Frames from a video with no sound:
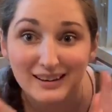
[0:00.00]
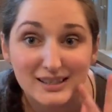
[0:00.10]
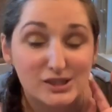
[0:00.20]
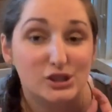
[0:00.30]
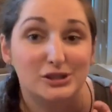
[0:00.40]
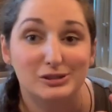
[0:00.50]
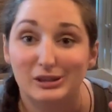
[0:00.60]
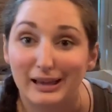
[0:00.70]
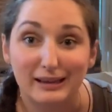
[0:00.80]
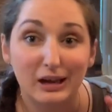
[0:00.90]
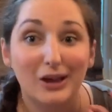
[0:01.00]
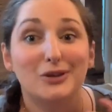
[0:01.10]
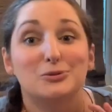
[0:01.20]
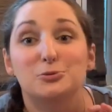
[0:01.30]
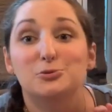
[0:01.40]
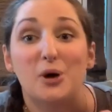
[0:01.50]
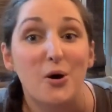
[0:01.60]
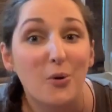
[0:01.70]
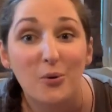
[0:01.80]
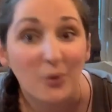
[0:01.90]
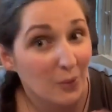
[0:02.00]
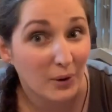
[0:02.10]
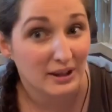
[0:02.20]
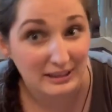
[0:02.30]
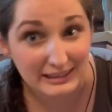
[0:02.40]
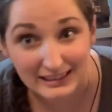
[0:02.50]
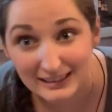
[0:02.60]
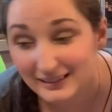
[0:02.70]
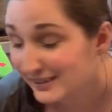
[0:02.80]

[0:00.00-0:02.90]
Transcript: it's just like so oily.